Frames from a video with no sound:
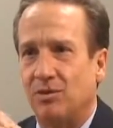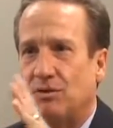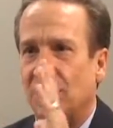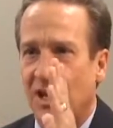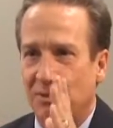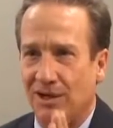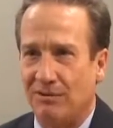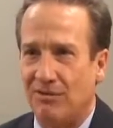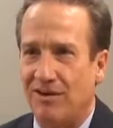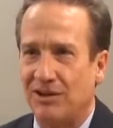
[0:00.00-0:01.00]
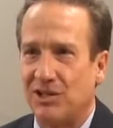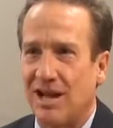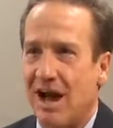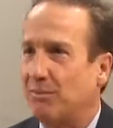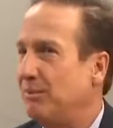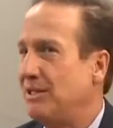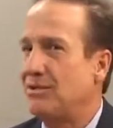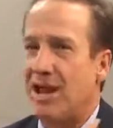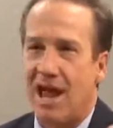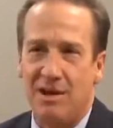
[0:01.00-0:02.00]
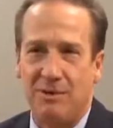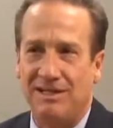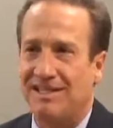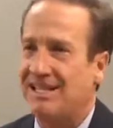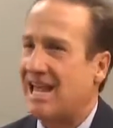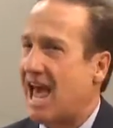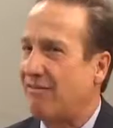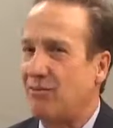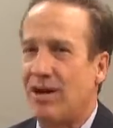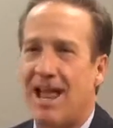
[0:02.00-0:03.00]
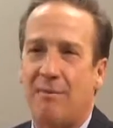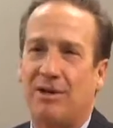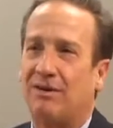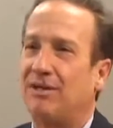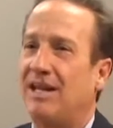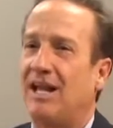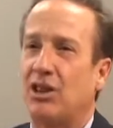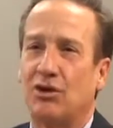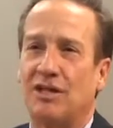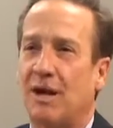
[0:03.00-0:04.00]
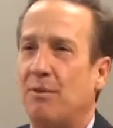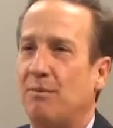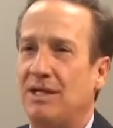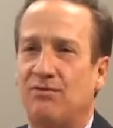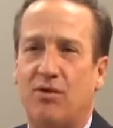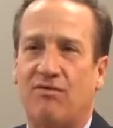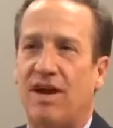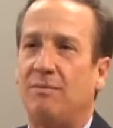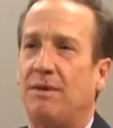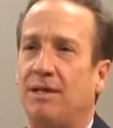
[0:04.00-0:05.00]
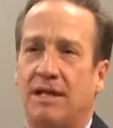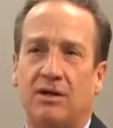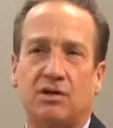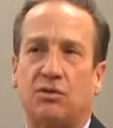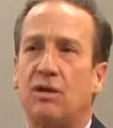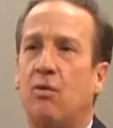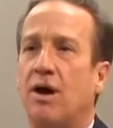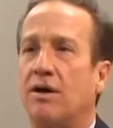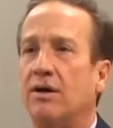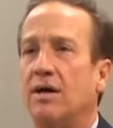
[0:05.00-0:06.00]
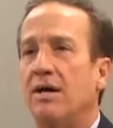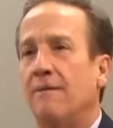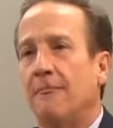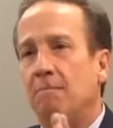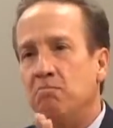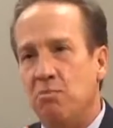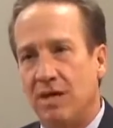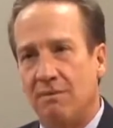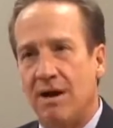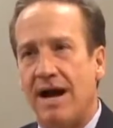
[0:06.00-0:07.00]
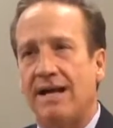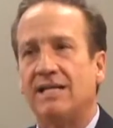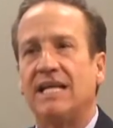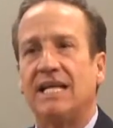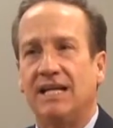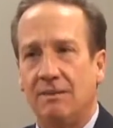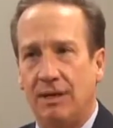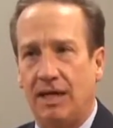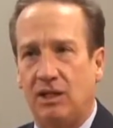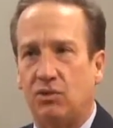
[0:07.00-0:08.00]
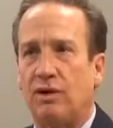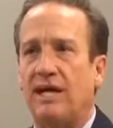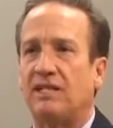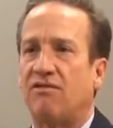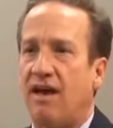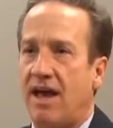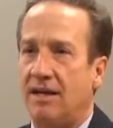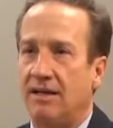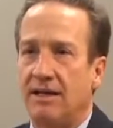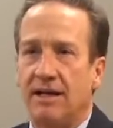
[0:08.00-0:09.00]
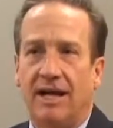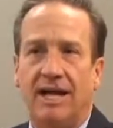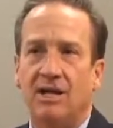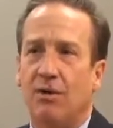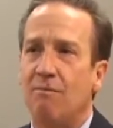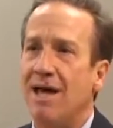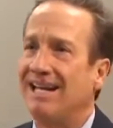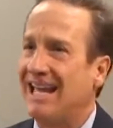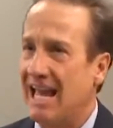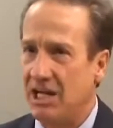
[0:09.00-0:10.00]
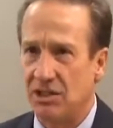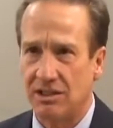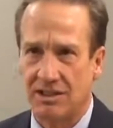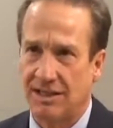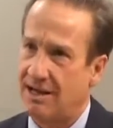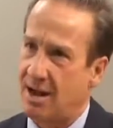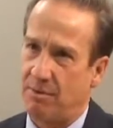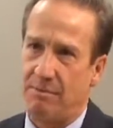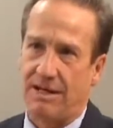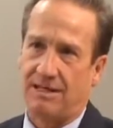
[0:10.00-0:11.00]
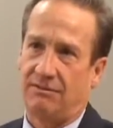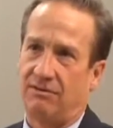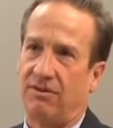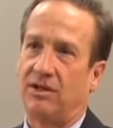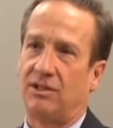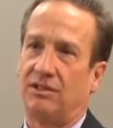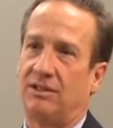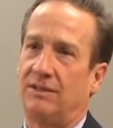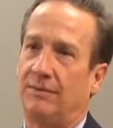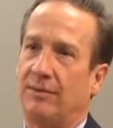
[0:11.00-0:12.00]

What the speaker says: So you keep your liver functioning optimally, eat your ABCs, a half a red apple every day, 1/3 cup of beets, 4 or 5 baby carrots, drink water, minimize and eliminate trans fat. And you know what? Medications compromise liver function too.